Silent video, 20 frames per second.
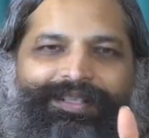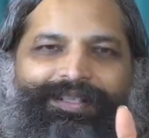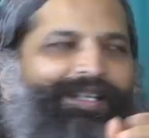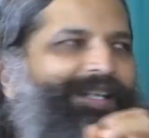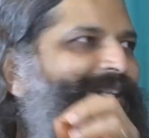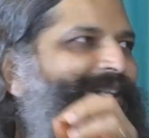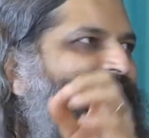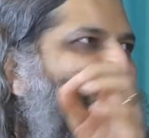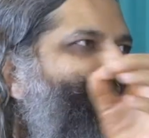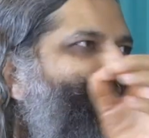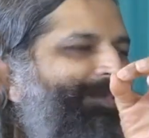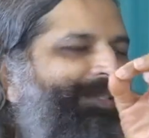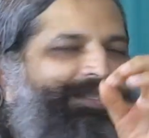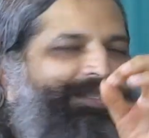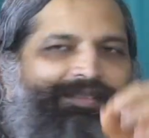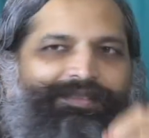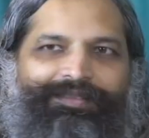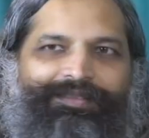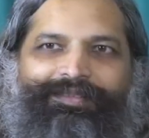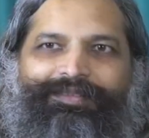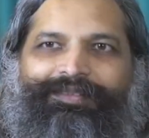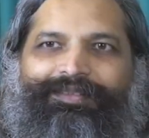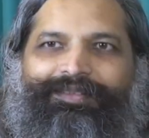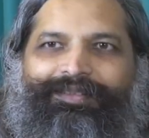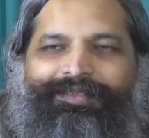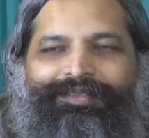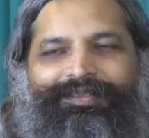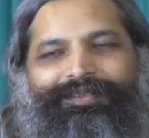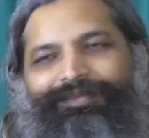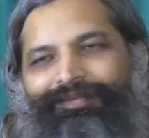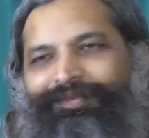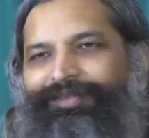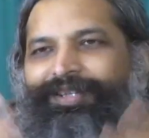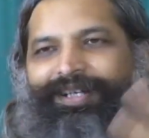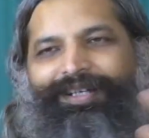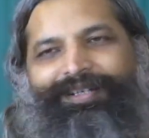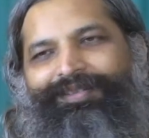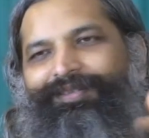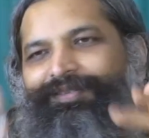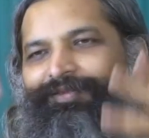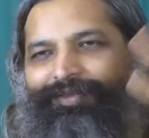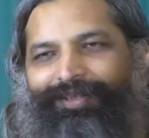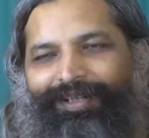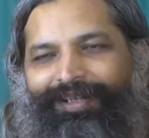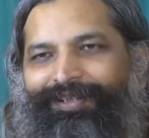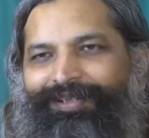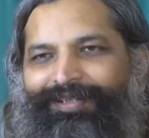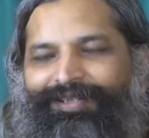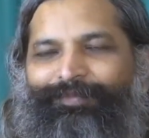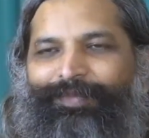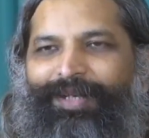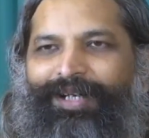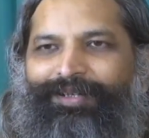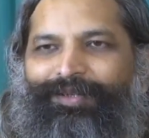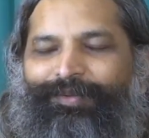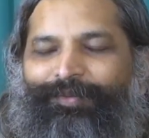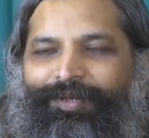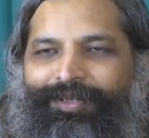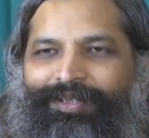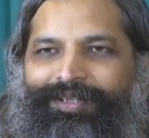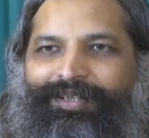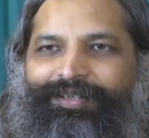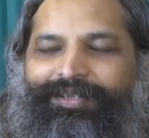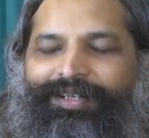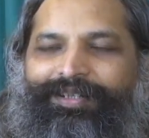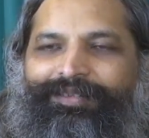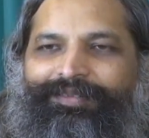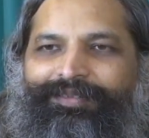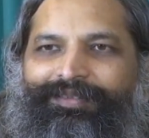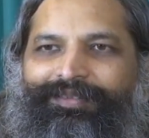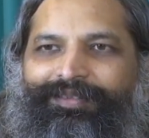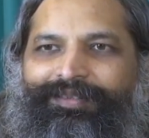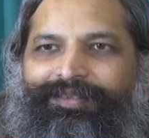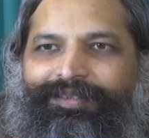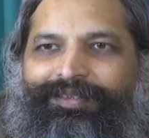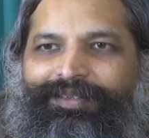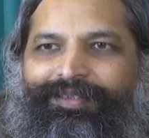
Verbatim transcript: in couples, dressed, okay, doesn't matter what they dressed,